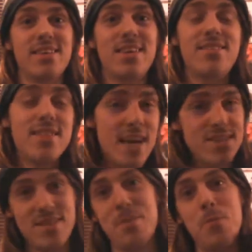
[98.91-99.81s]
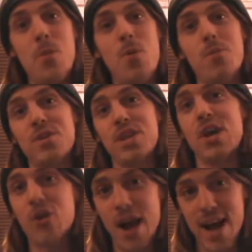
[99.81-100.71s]
It's that simple. You
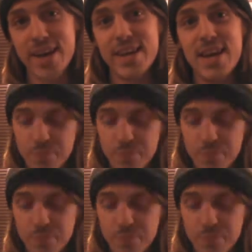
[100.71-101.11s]
crack.